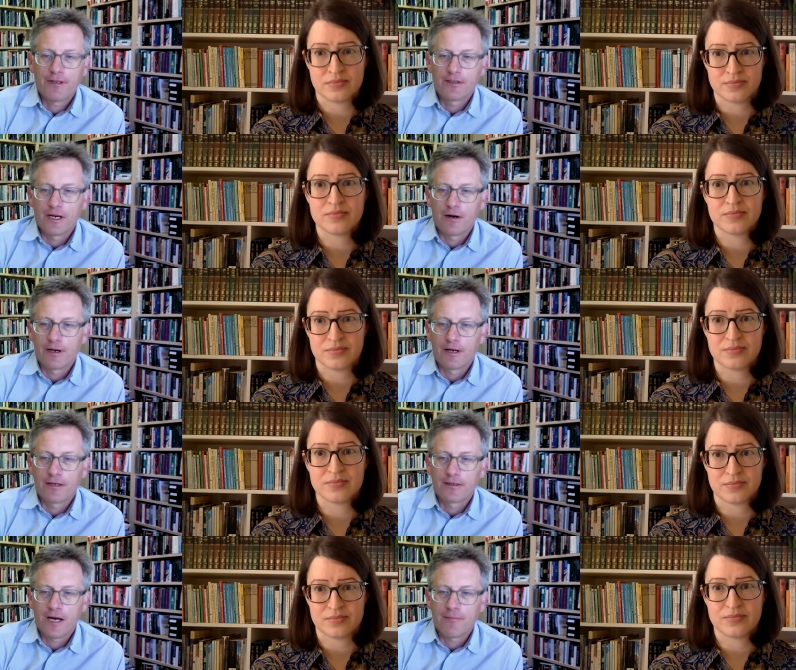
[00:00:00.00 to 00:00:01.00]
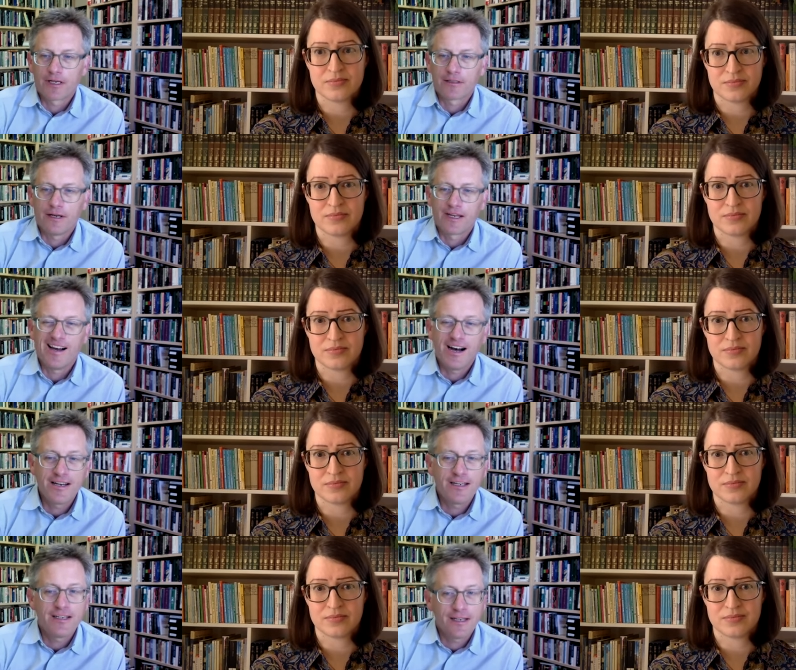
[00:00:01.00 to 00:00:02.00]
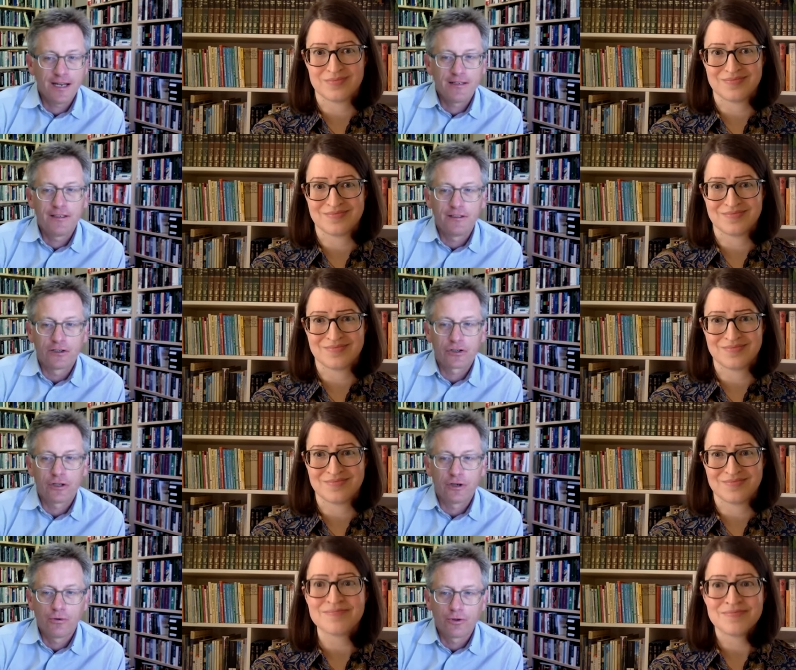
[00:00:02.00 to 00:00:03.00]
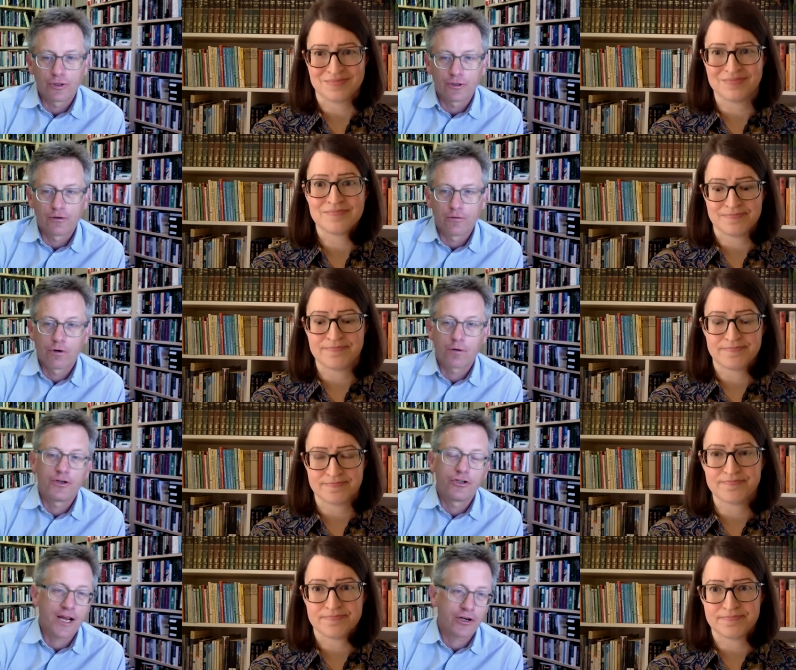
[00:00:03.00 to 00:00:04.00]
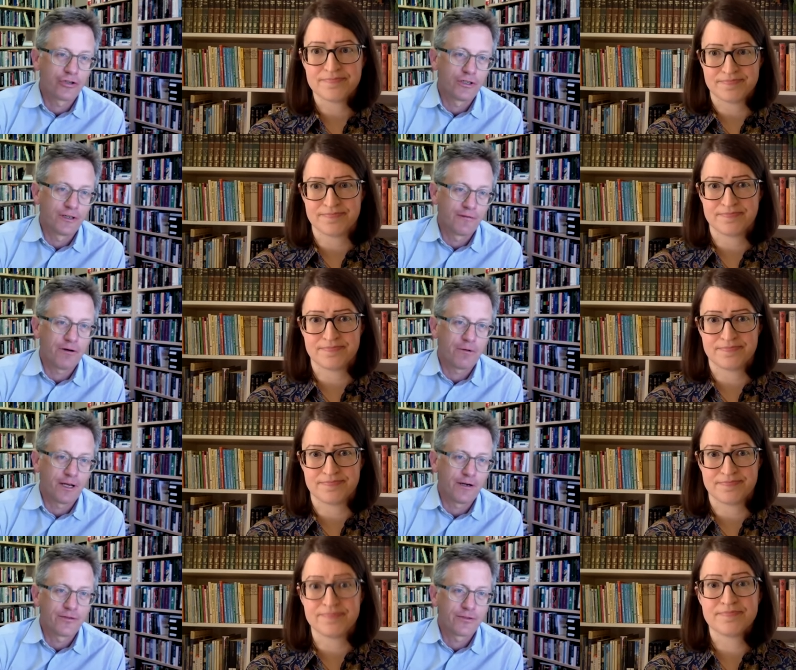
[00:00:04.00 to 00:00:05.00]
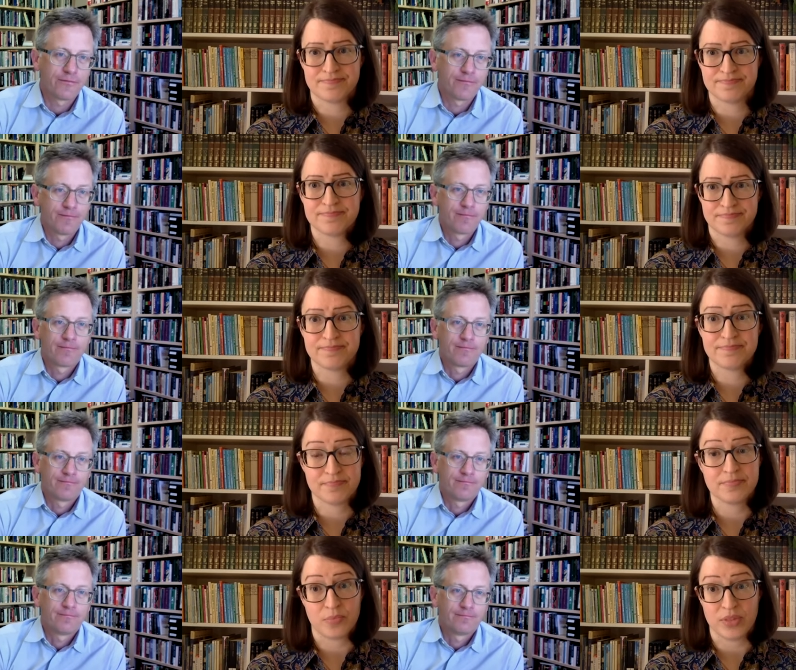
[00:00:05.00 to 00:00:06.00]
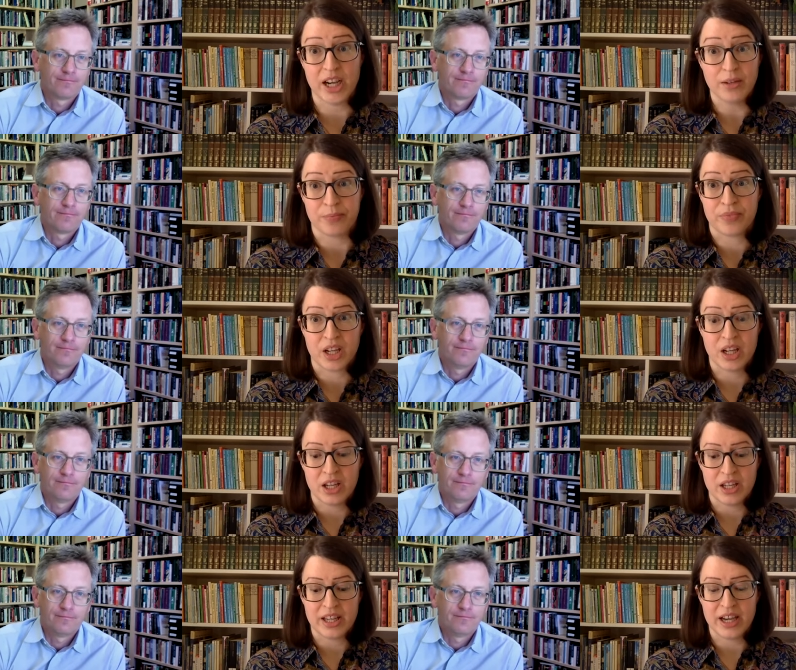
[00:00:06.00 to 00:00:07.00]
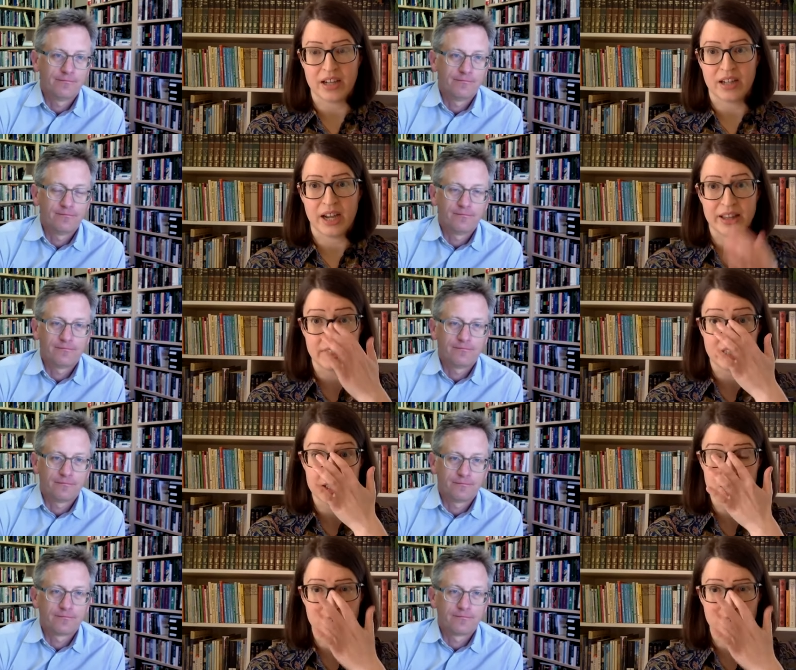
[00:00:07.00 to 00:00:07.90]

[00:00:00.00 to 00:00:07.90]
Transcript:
Speaker 1: this area on topics like unintended disclosure or rejection of outliers?
Speaker 2: Yeah, I think this is